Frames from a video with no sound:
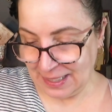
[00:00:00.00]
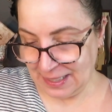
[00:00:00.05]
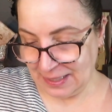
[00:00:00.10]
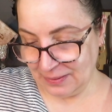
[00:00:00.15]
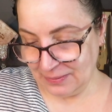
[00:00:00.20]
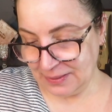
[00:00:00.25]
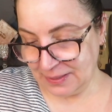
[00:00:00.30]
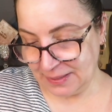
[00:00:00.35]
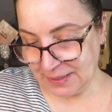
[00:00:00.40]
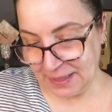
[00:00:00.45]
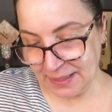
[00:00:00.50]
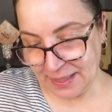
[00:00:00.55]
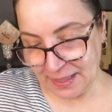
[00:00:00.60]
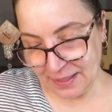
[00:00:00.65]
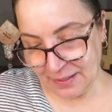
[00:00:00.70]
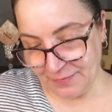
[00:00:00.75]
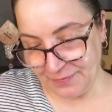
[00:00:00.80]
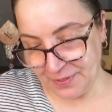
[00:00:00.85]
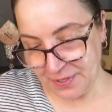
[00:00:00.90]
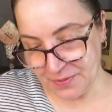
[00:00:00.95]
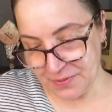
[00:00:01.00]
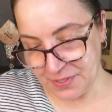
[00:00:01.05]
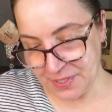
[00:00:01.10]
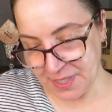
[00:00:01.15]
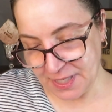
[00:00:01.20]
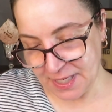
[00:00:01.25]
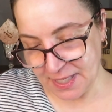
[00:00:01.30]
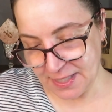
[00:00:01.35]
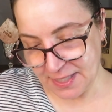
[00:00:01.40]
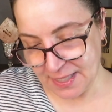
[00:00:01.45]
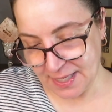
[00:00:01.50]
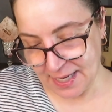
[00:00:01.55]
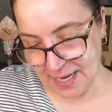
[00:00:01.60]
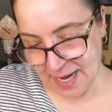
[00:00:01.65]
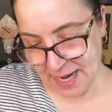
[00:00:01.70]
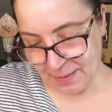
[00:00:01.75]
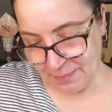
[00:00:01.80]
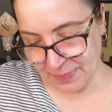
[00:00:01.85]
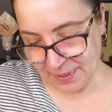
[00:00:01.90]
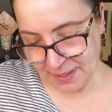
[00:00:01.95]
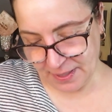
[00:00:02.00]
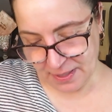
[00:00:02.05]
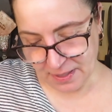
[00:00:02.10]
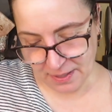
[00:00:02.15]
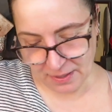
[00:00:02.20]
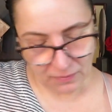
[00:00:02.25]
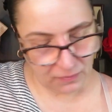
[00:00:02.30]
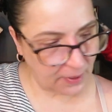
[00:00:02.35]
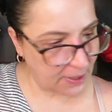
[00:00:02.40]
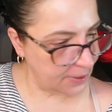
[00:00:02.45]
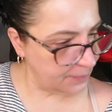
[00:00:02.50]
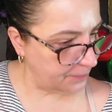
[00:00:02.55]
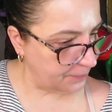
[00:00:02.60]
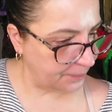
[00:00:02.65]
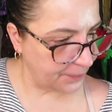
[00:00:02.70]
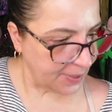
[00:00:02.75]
I was thinking of using it today, but you know what?